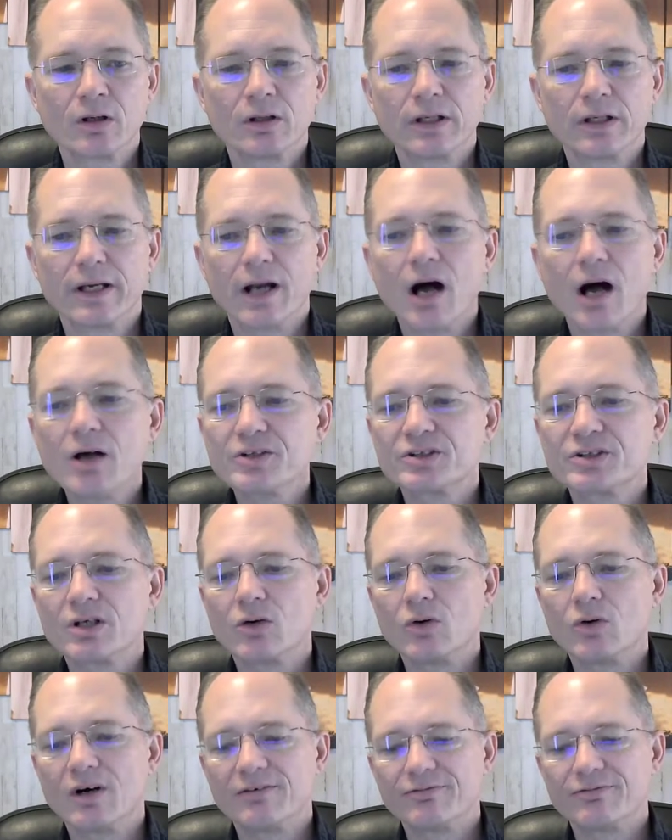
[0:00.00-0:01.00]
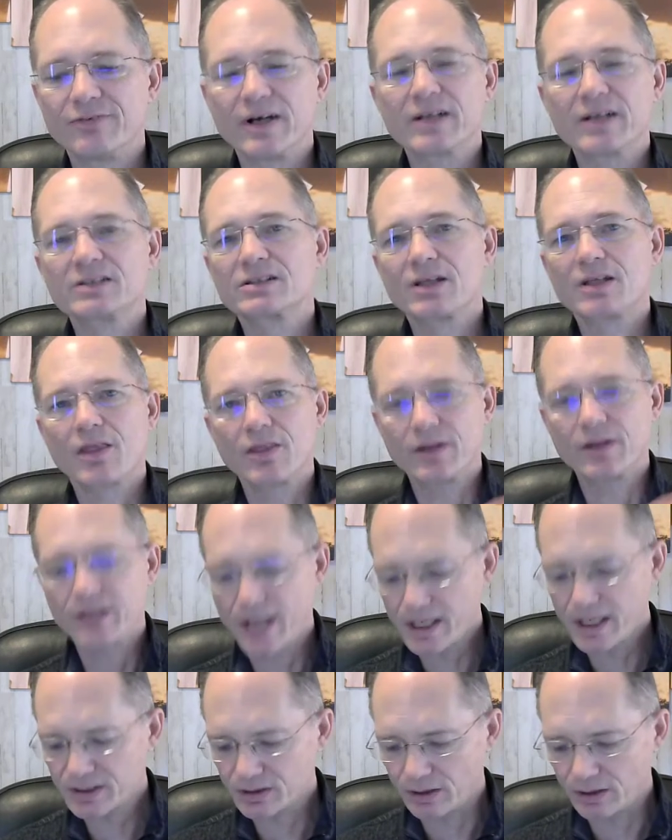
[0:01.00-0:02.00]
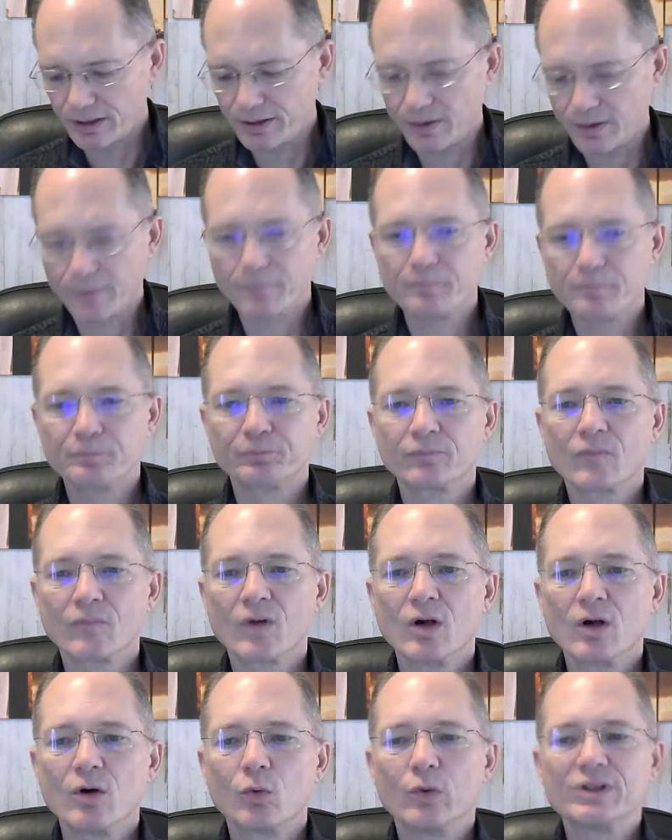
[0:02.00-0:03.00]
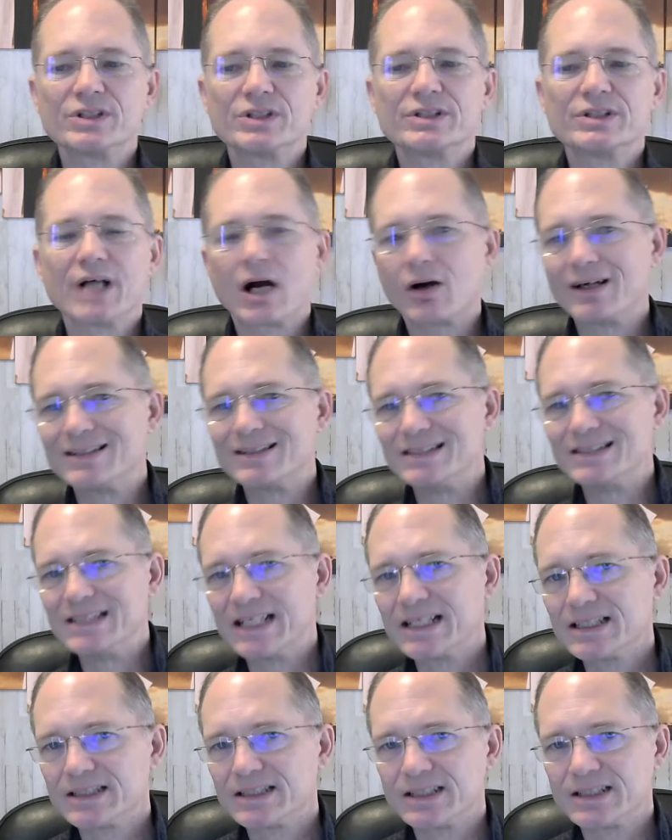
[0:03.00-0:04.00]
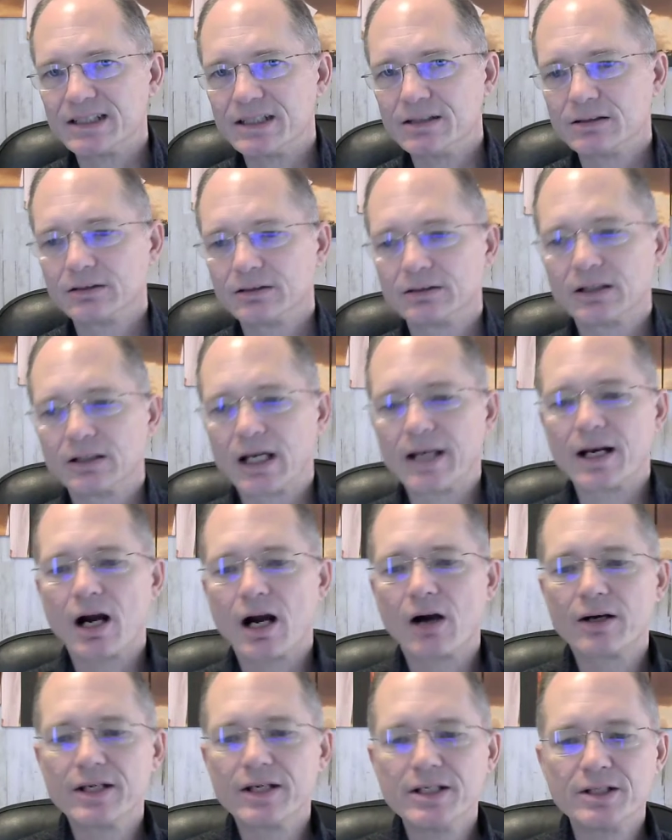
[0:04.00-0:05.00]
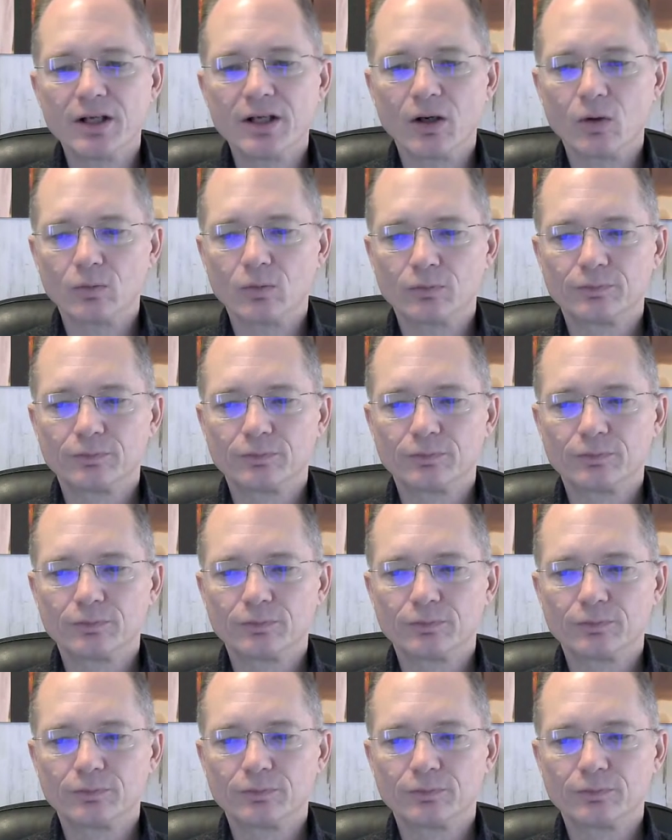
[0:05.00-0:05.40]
It also affects the next layer, which is our identity and our ego.